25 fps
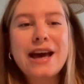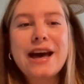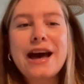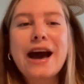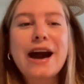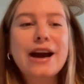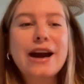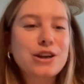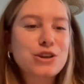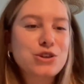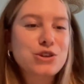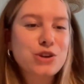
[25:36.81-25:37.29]

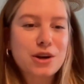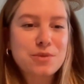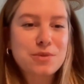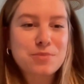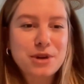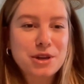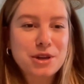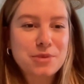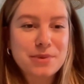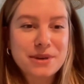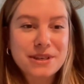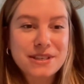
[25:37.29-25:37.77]
I'm going to try
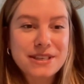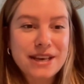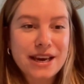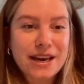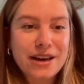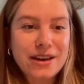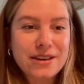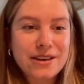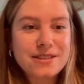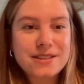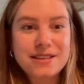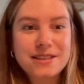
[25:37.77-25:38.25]
B2B
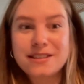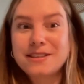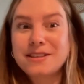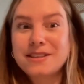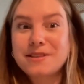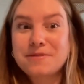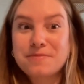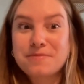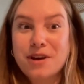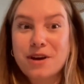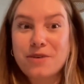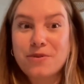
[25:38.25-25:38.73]
sales
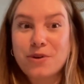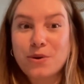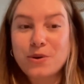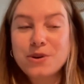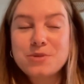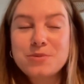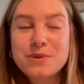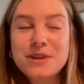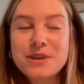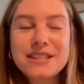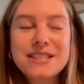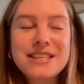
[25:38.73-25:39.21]
since I've always
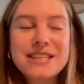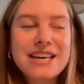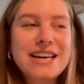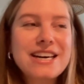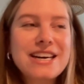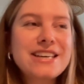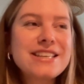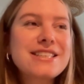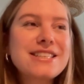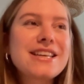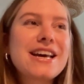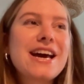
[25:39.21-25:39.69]
been in
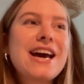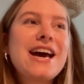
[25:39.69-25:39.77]
sales.